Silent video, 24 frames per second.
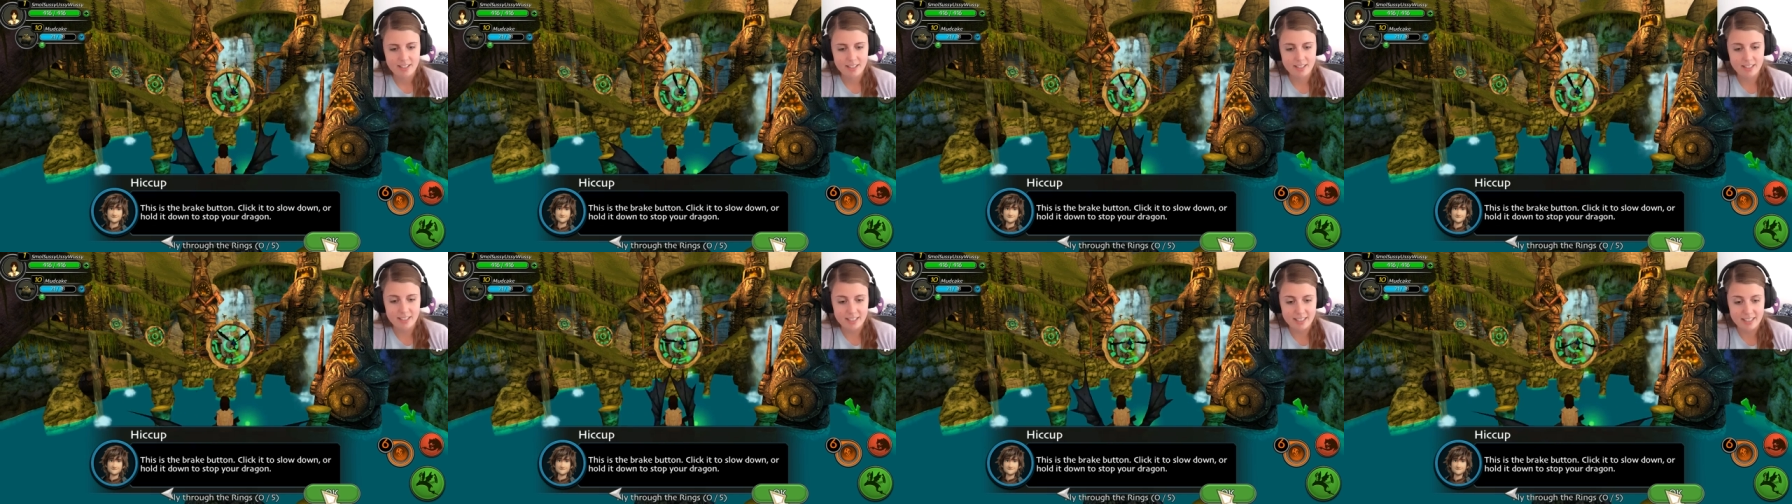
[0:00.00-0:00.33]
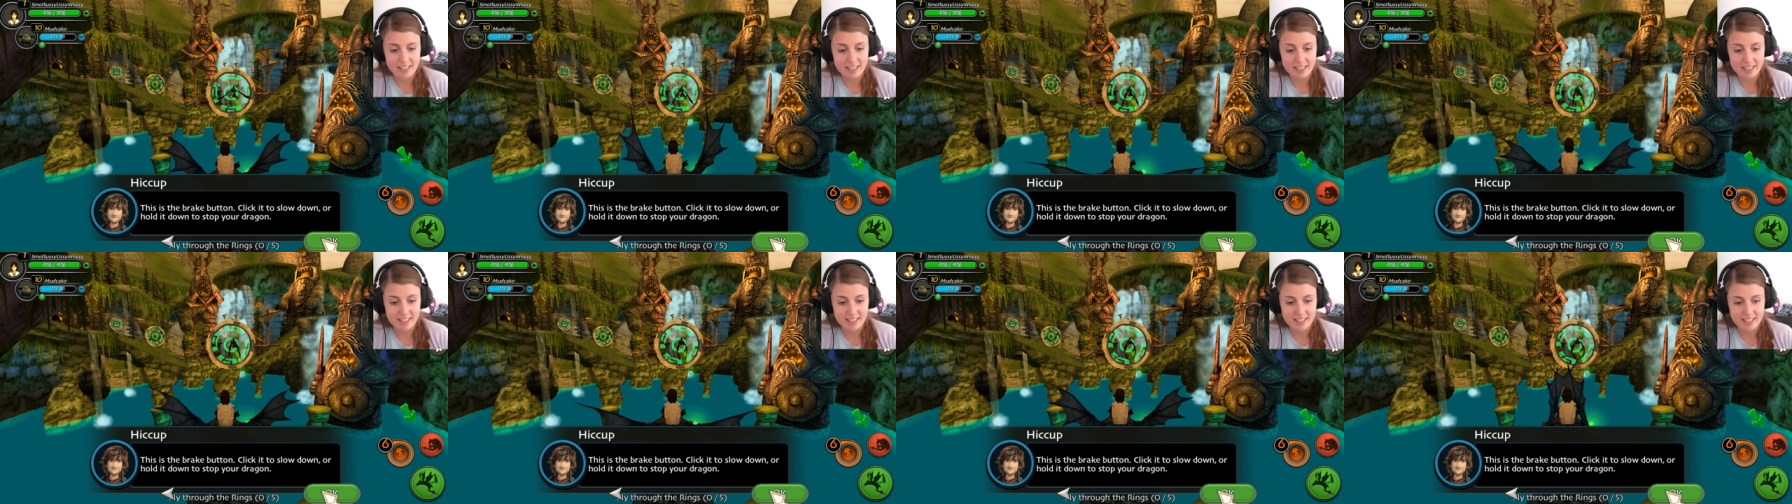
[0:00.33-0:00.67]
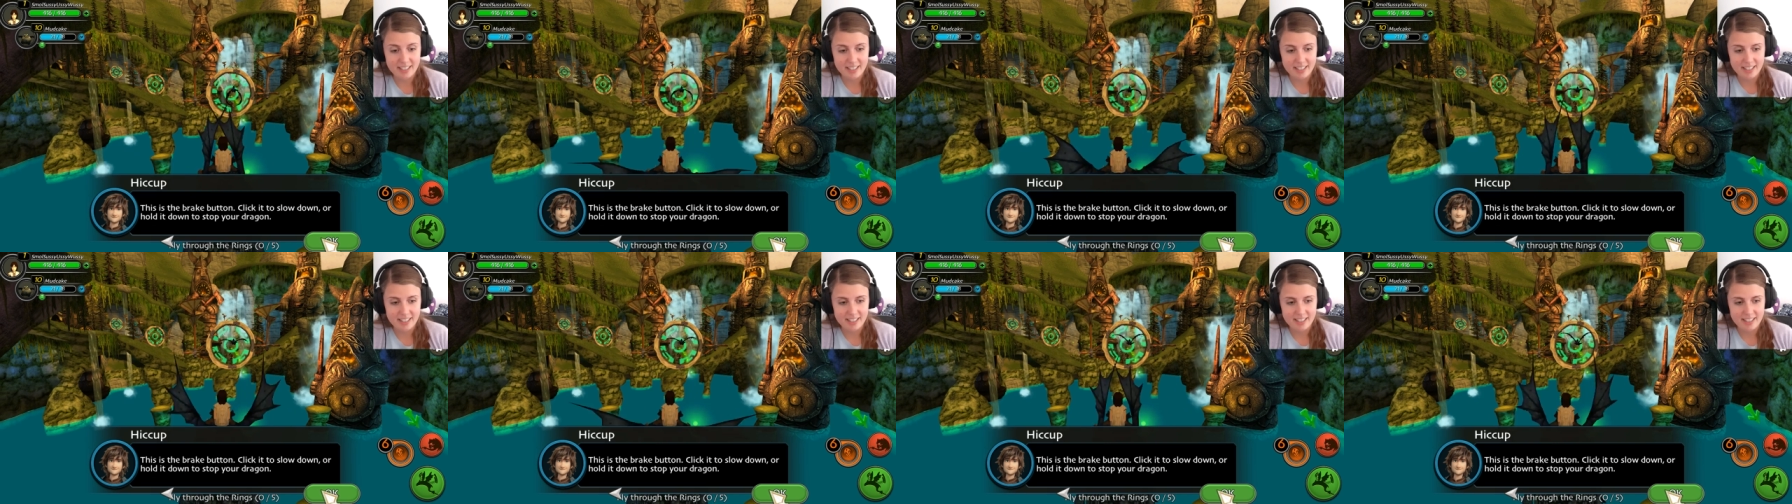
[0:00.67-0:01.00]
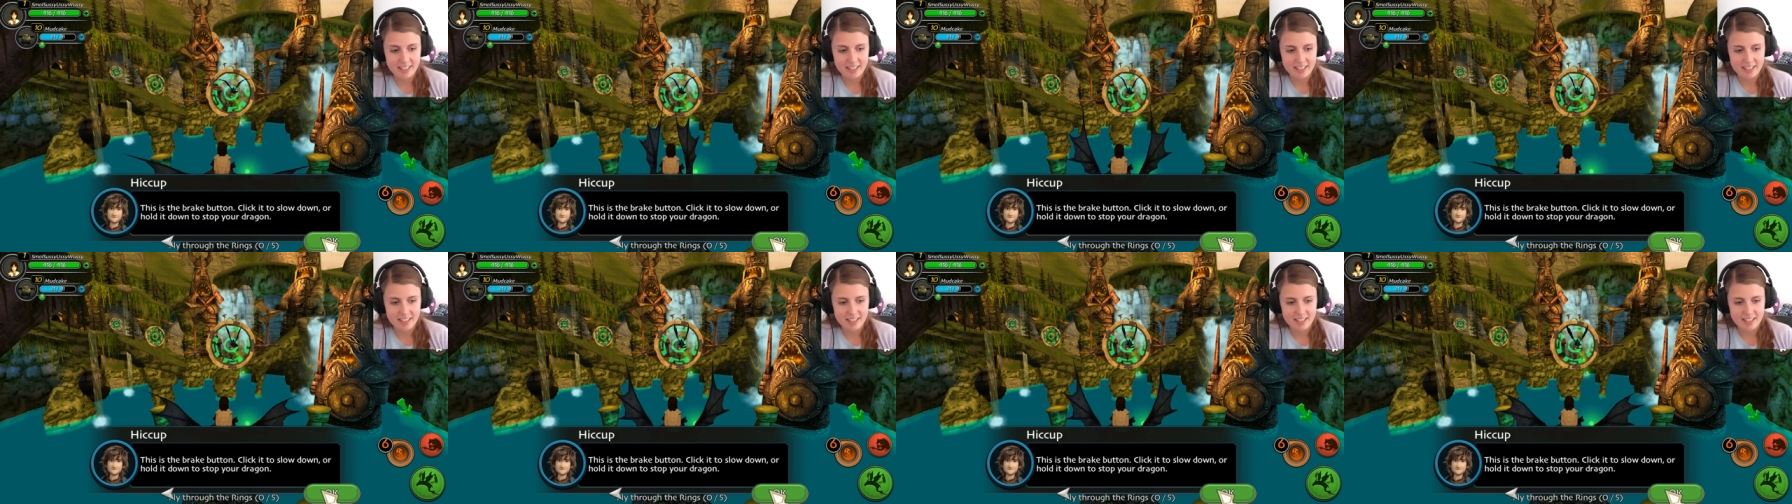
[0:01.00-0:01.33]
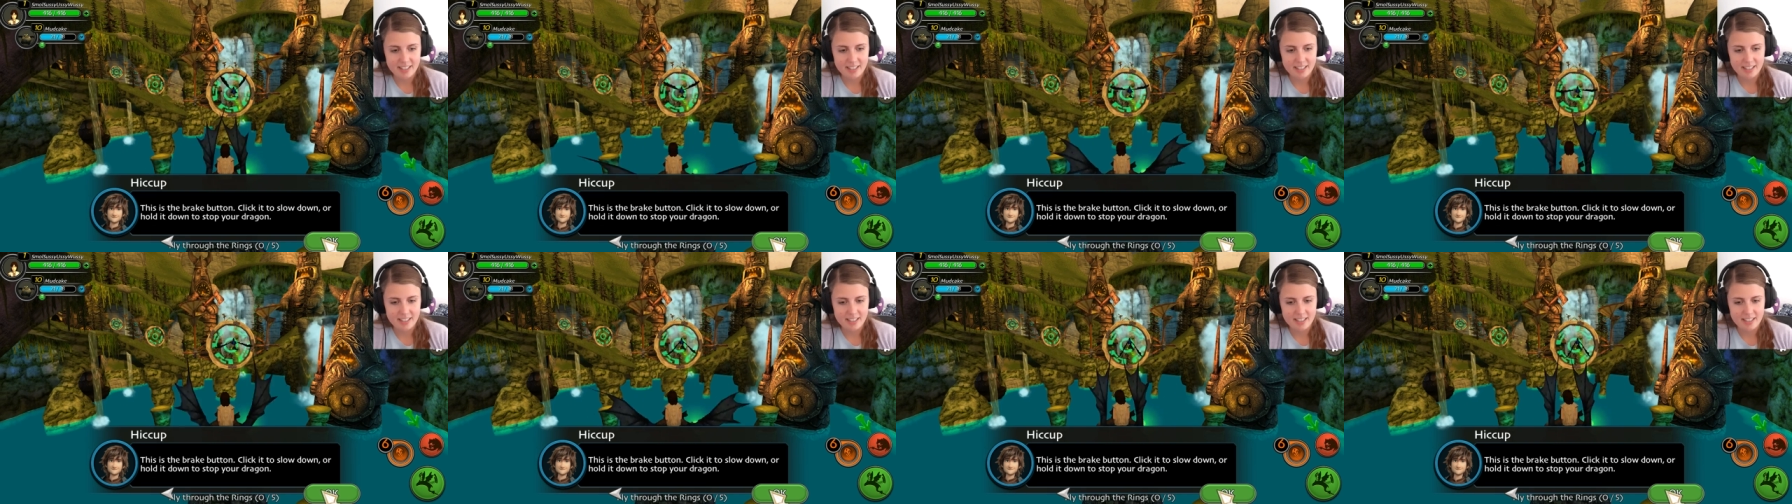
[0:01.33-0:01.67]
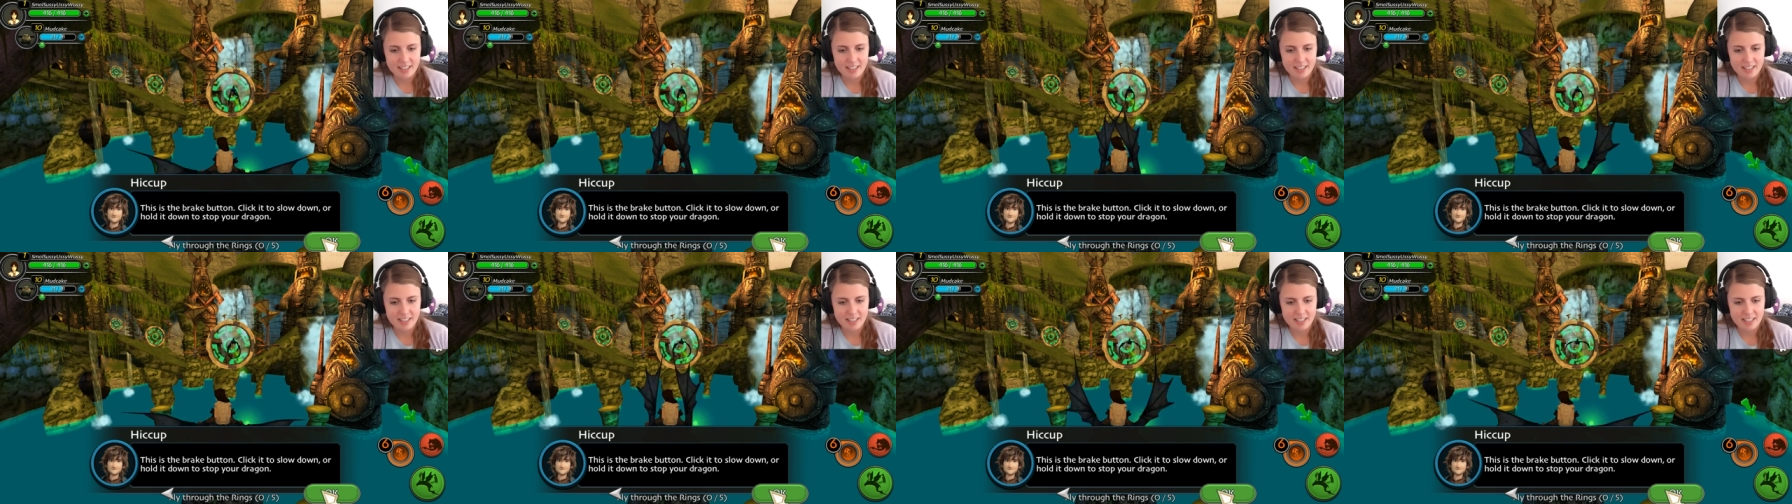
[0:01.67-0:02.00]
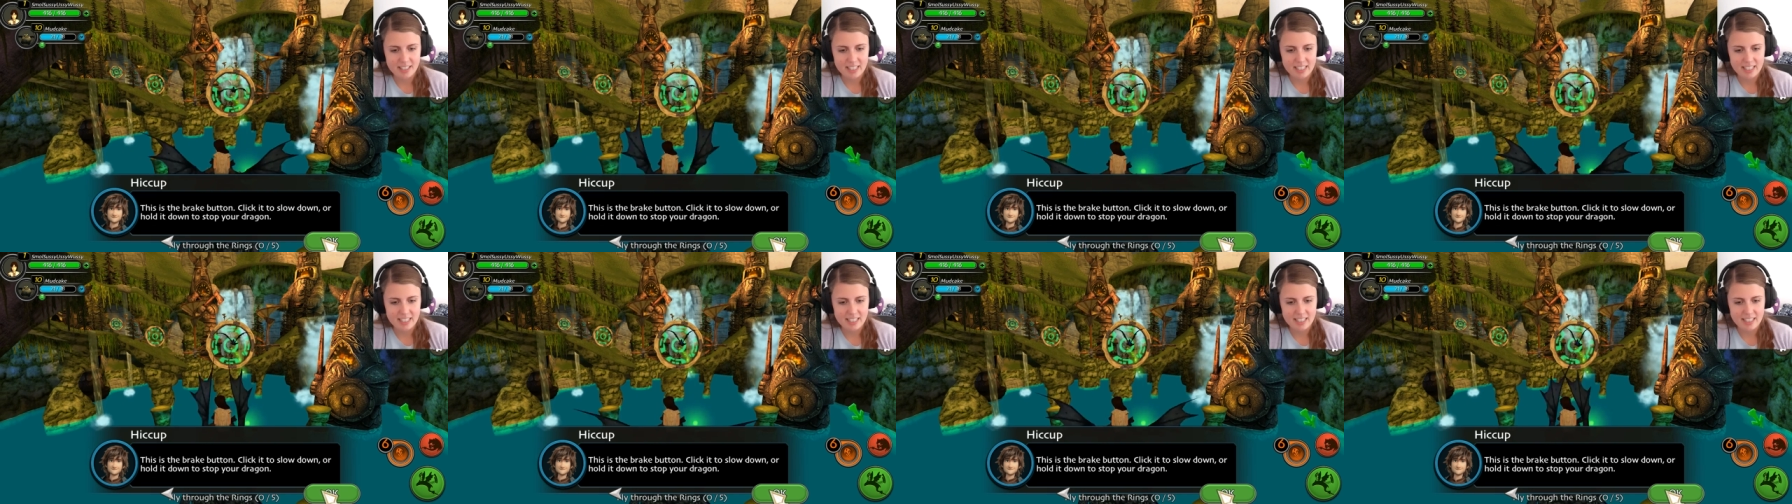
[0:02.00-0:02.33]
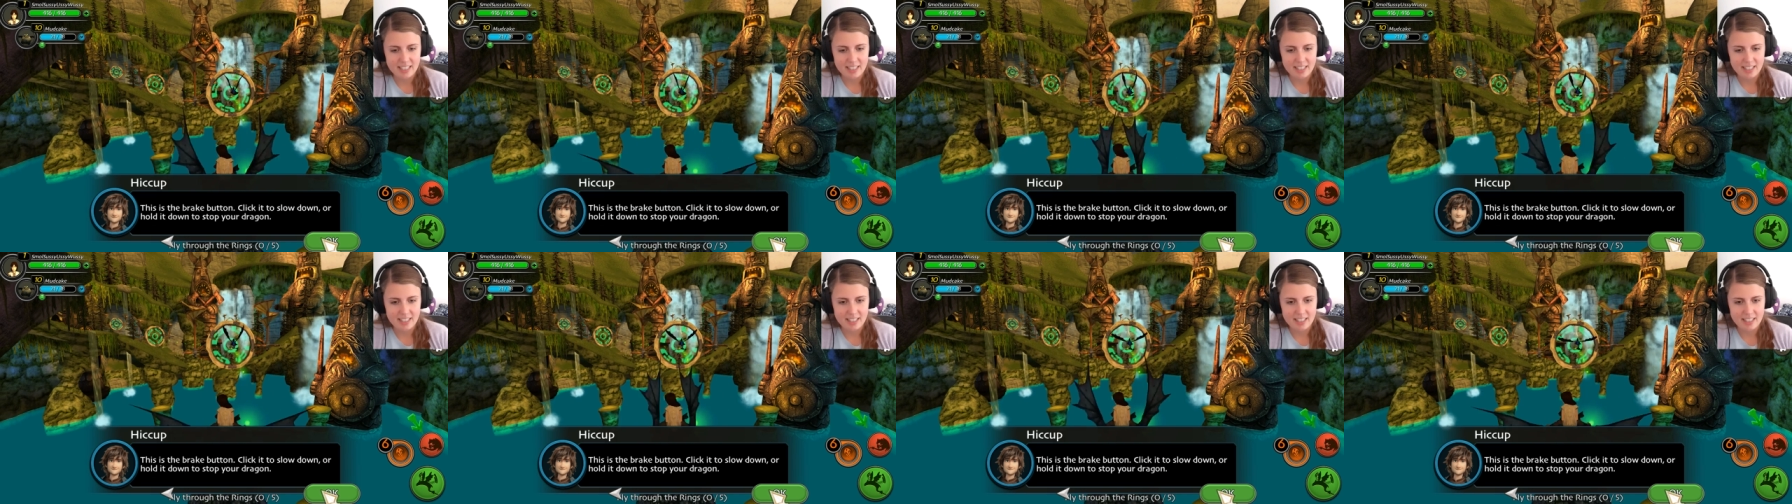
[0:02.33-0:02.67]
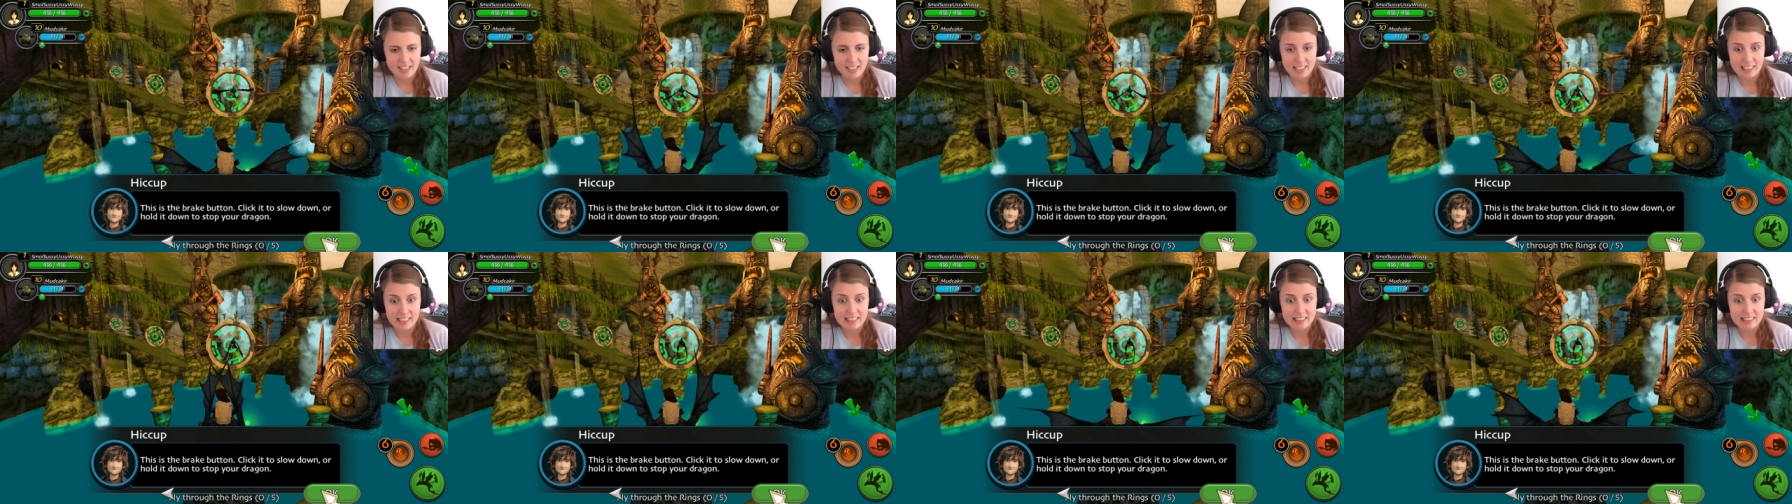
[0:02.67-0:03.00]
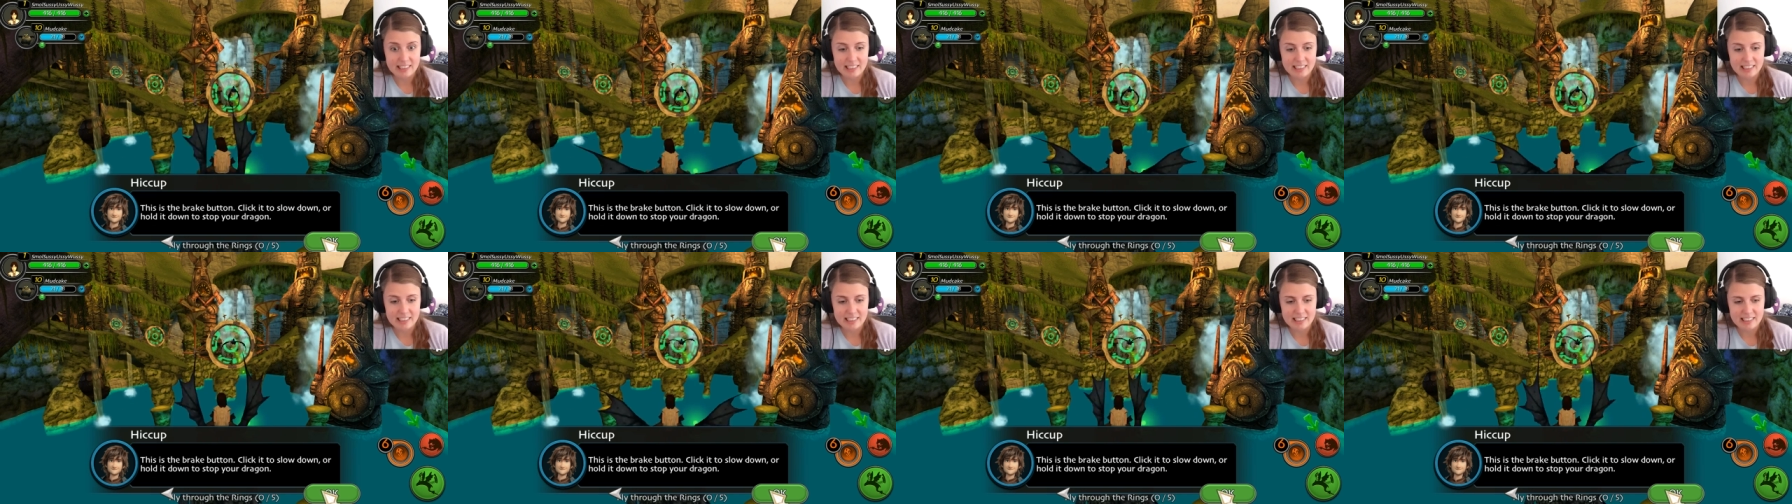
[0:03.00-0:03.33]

Click it to slow down, or hold it to stop your dragon.